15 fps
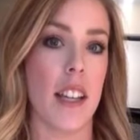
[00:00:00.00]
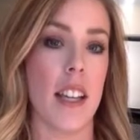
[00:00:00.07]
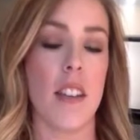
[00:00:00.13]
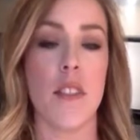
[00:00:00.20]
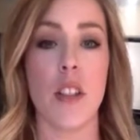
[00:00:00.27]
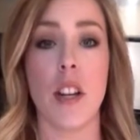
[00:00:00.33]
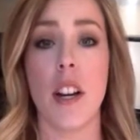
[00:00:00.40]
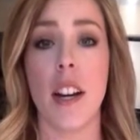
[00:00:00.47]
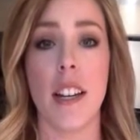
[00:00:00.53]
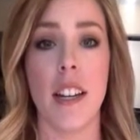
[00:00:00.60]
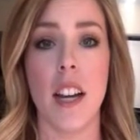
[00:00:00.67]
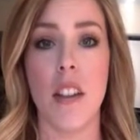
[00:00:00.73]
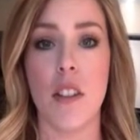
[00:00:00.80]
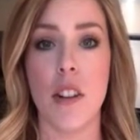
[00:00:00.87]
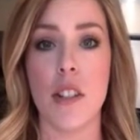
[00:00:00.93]
if there are
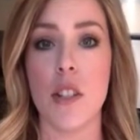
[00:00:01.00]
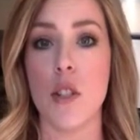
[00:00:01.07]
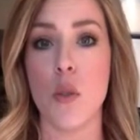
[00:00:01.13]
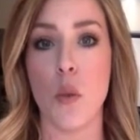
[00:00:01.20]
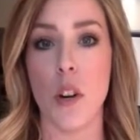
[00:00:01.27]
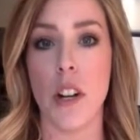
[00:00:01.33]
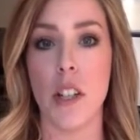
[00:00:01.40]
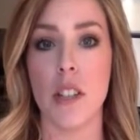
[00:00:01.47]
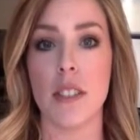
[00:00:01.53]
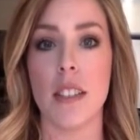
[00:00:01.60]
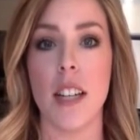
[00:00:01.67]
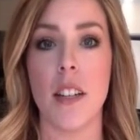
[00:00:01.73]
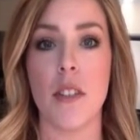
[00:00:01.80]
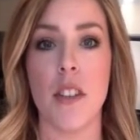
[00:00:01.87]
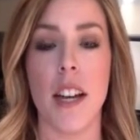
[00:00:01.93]
any other tutorials
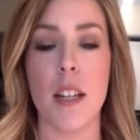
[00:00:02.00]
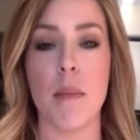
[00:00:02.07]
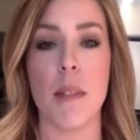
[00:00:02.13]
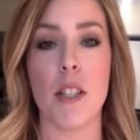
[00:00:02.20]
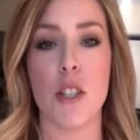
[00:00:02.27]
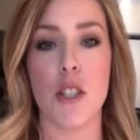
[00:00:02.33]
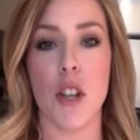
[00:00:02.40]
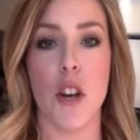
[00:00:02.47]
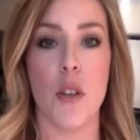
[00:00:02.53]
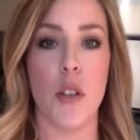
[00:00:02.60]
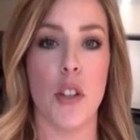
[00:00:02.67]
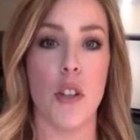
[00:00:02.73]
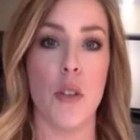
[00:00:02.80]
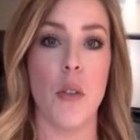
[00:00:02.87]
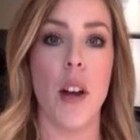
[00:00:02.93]
that you'd like me to show
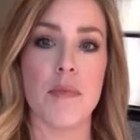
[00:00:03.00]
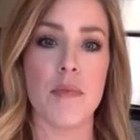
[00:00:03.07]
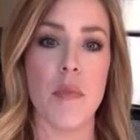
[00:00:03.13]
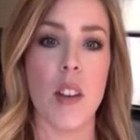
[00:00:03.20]
you.